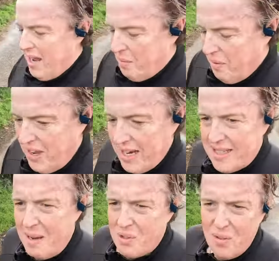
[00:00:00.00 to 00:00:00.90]
it with the
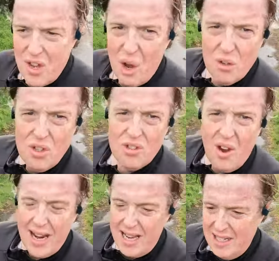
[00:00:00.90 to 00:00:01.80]
exception of the odd
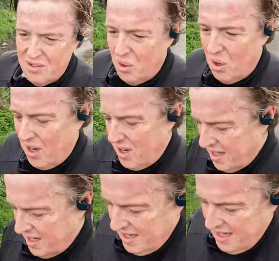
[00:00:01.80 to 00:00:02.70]
cyclist or
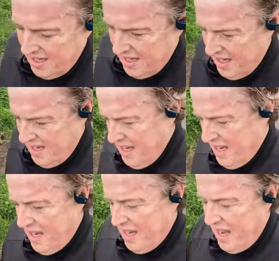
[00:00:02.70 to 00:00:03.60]

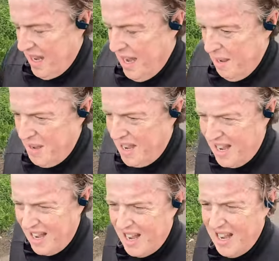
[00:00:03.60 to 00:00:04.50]

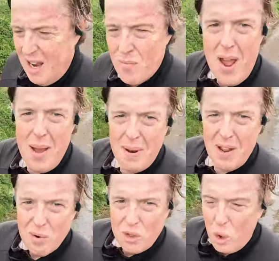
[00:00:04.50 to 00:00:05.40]
a
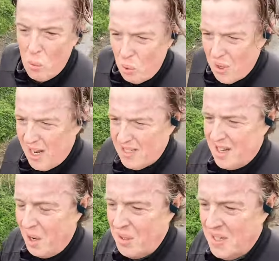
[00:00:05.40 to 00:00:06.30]
rambler or a dog walker.
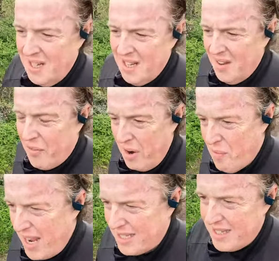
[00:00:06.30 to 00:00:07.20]
So very
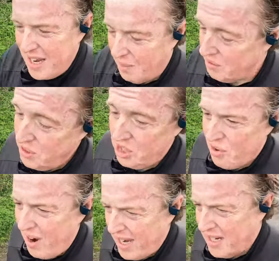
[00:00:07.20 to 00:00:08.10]
rare to see anyone, which is
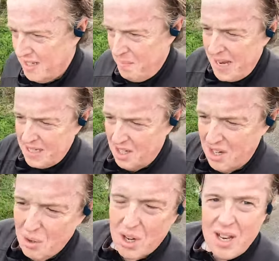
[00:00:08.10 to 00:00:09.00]
great because it means that
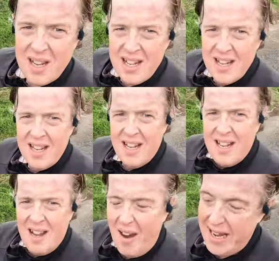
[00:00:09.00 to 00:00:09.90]

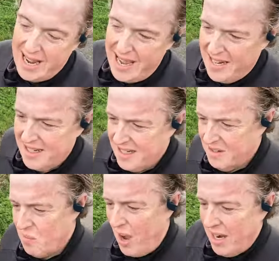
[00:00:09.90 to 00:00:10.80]
I can
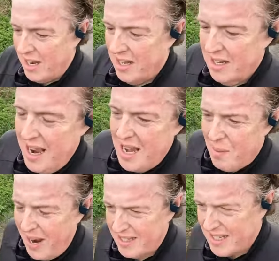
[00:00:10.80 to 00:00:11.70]
run any
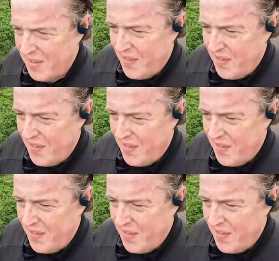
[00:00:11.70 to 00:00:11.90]
way I see